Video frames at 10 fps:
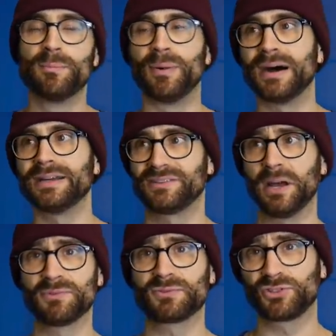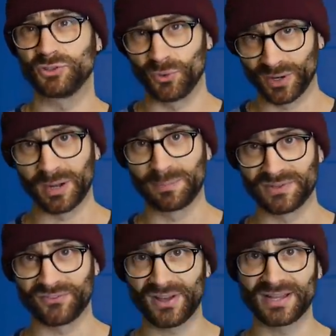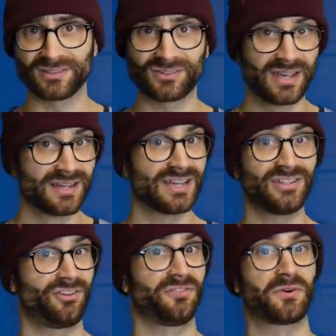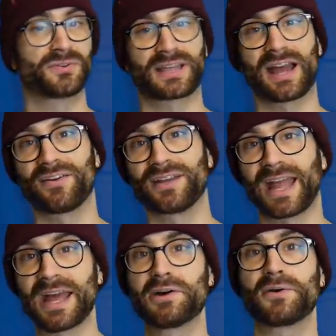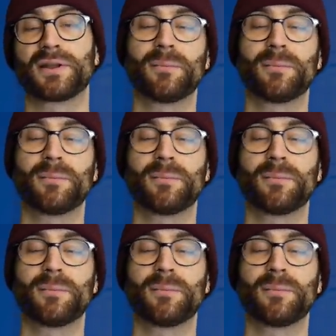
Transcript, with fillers: But in terms of shoring up a defence, they should have got Gary Cahill.